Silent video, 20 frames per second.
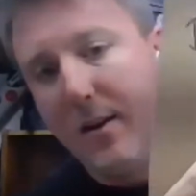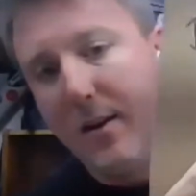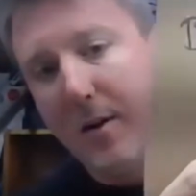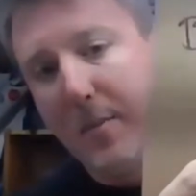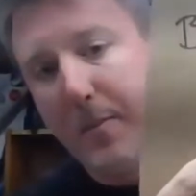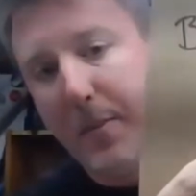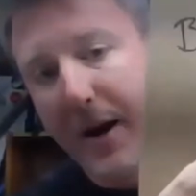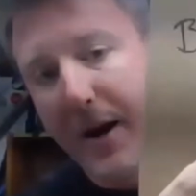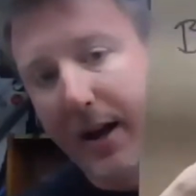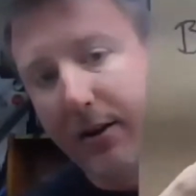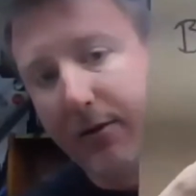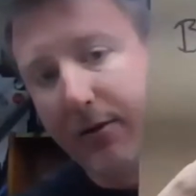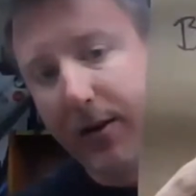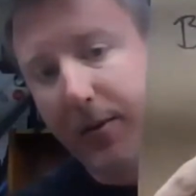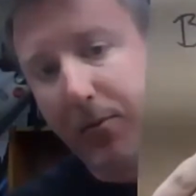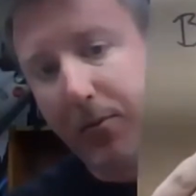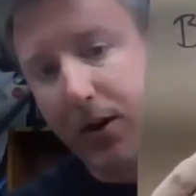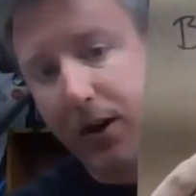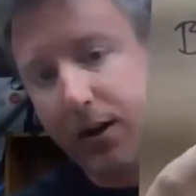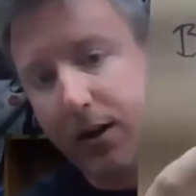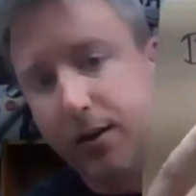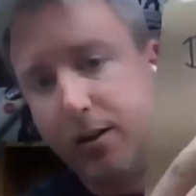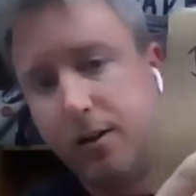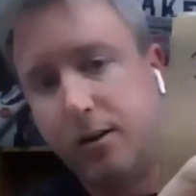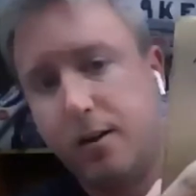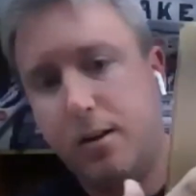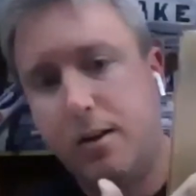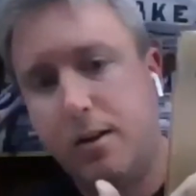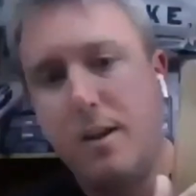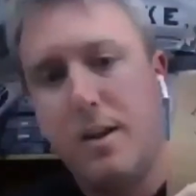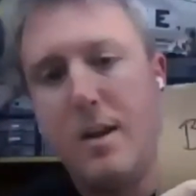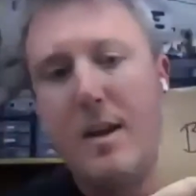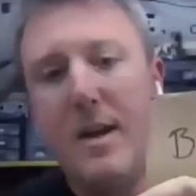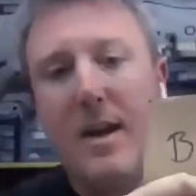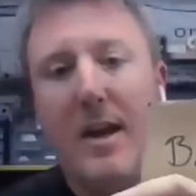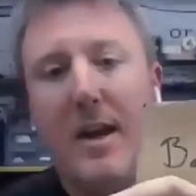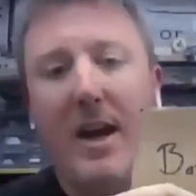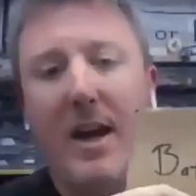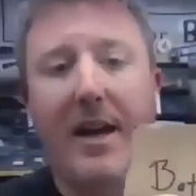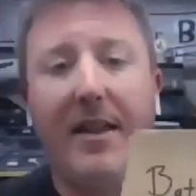our battery brick.
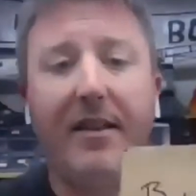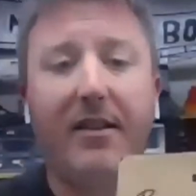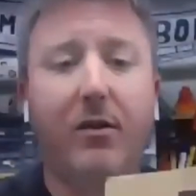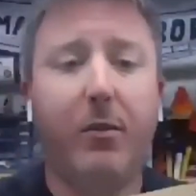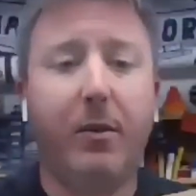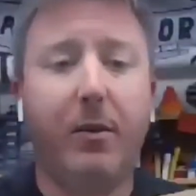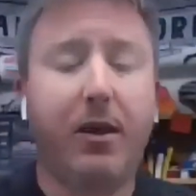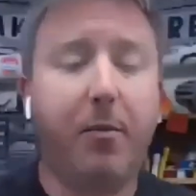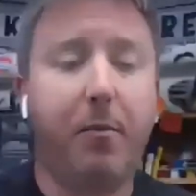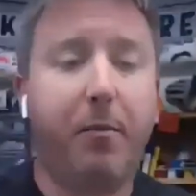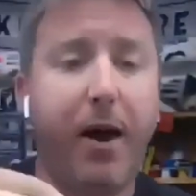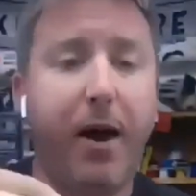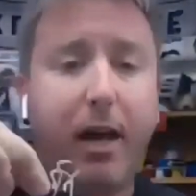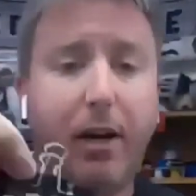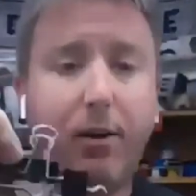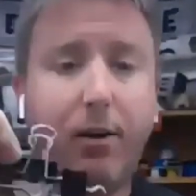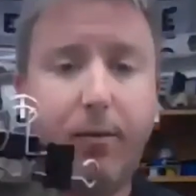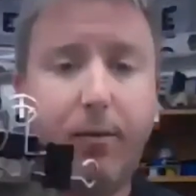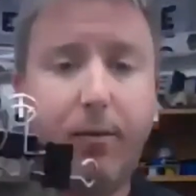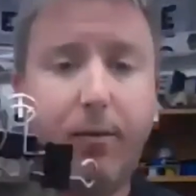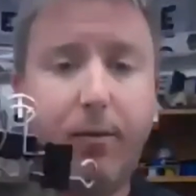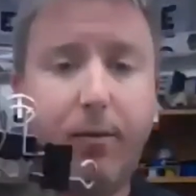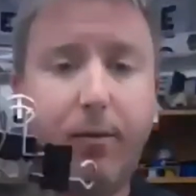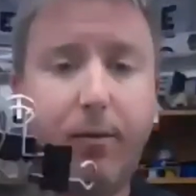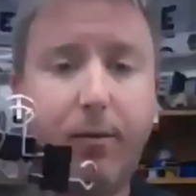And this is what the battery